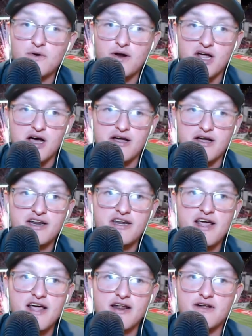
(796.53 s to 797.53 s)

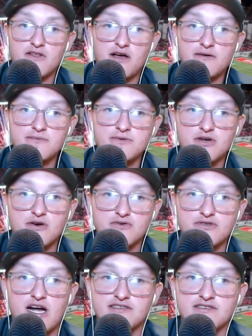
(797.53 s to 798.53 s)
Indiana alums, Coach
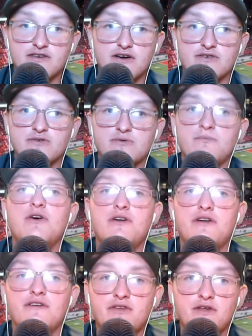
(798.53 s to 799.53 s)
Haas and Coach Mullen.
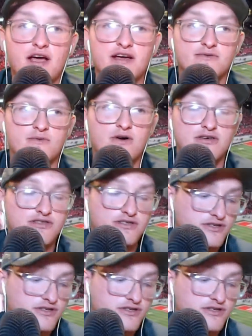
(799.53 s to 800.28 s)
If you guys are watching this,